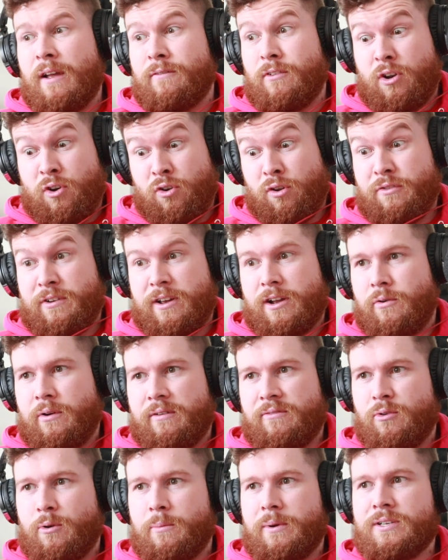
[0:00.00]
and I've got nothing
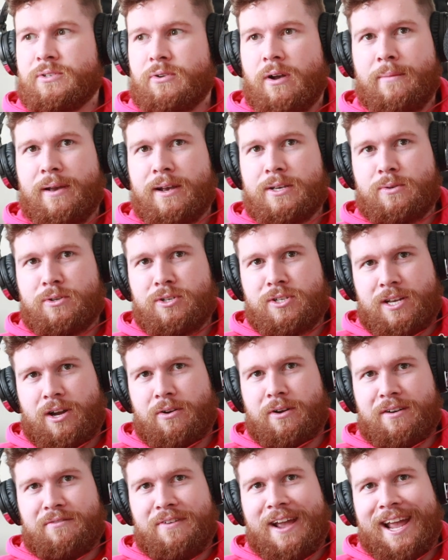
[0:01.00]
going for me, so I may as well just
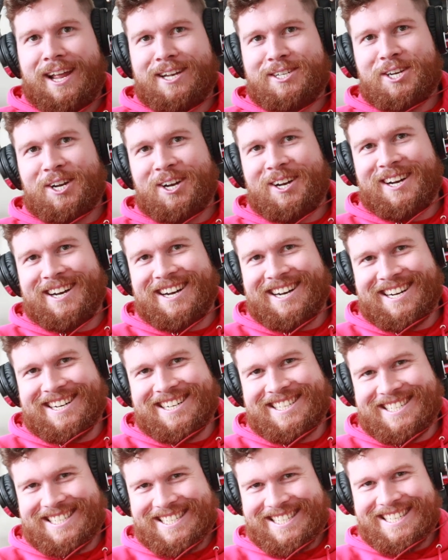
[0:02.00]
go on
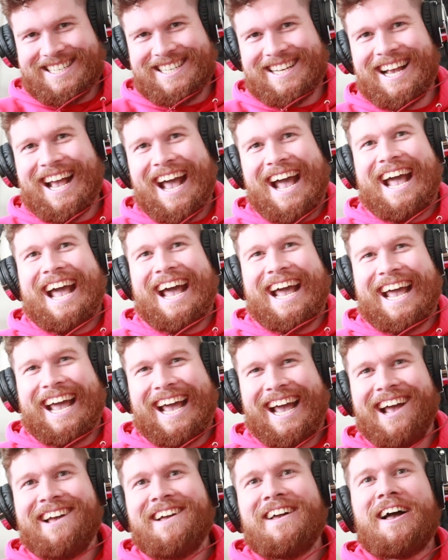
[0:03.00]
adventures.
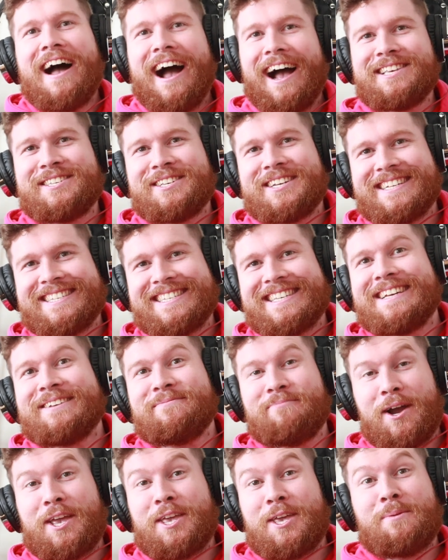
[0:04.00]
As you can
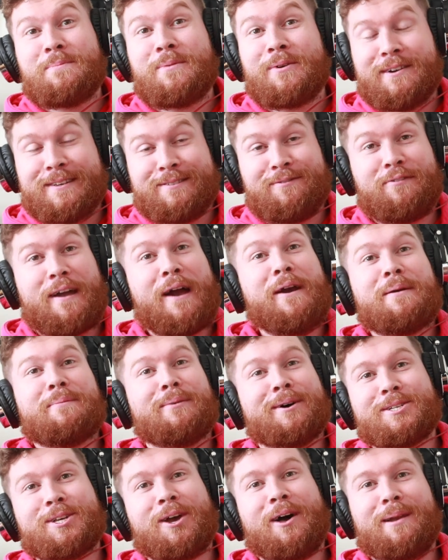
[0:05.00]
see, my humor is very
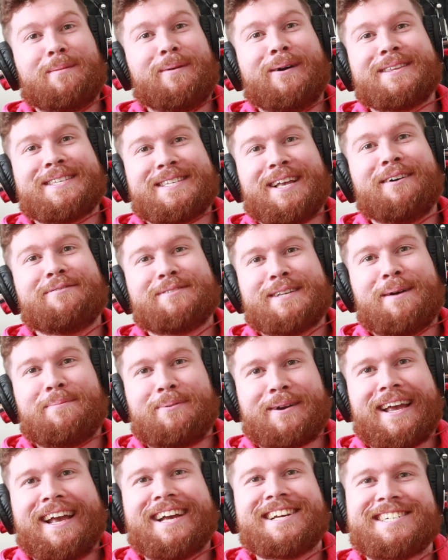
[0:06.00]
much all about
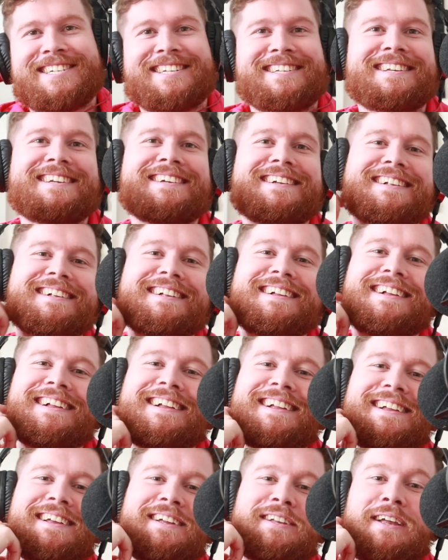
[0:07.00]
self-deprecation.
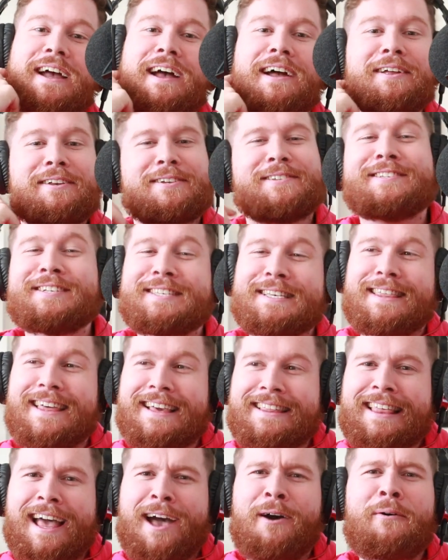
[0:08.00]
Does he
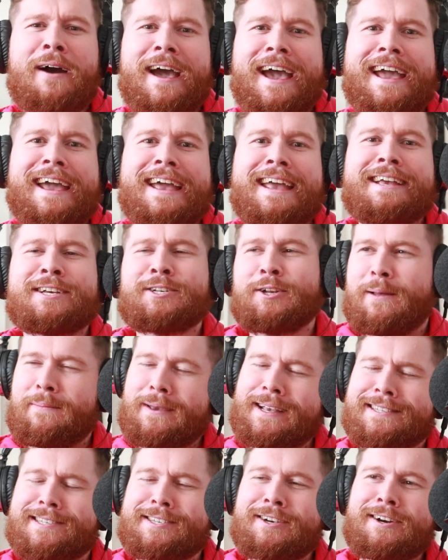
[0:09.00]
think that way? Should I
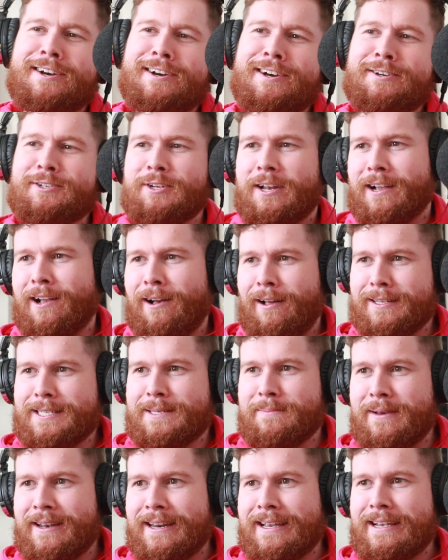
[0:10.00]
be concerned? Should I call
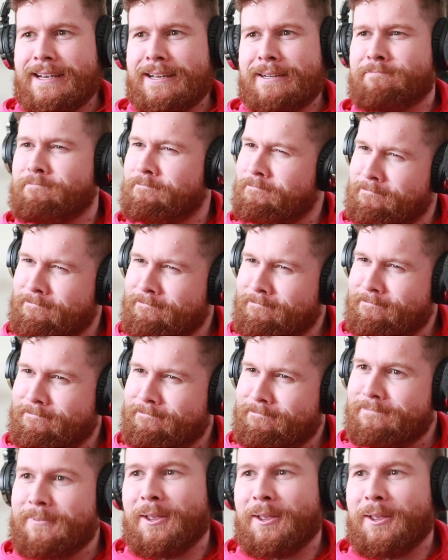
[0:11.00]
somebody? Hmm,